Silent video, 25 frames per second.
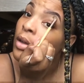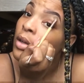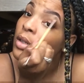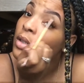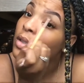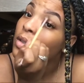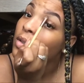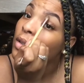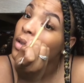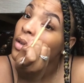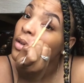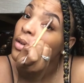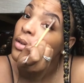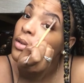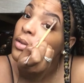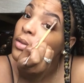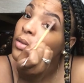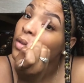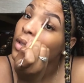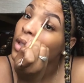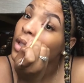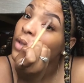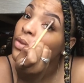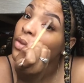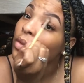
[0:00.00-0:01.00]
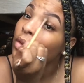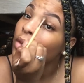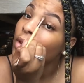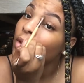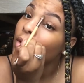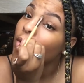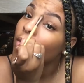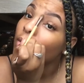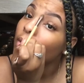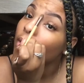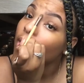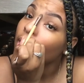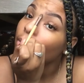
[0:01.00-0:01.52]
So even
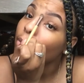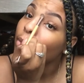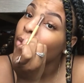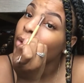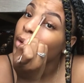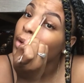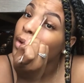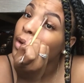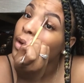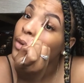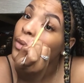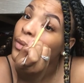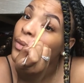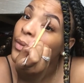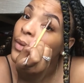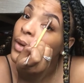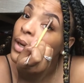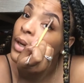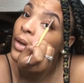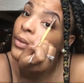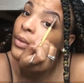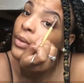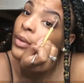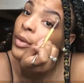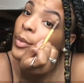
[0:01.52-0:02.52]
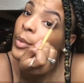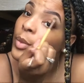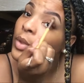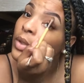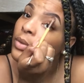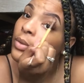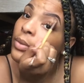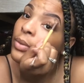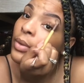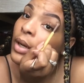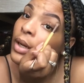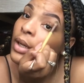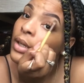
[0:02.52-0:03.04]
though like we are fighting for
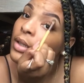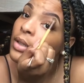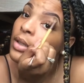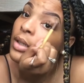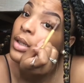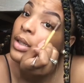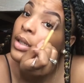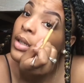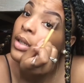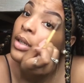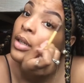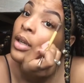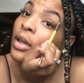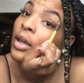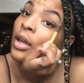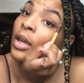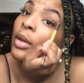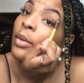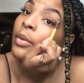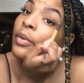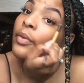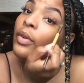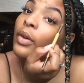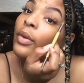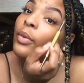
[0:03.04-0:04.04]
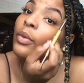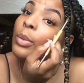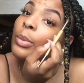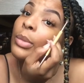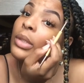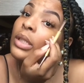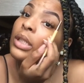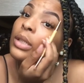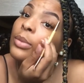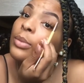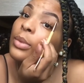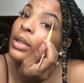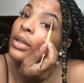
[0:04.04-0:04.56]
women's rights and for women
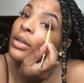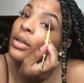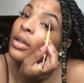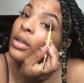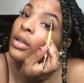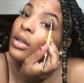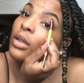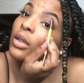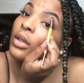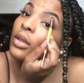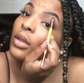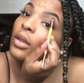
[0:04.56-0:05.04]
to be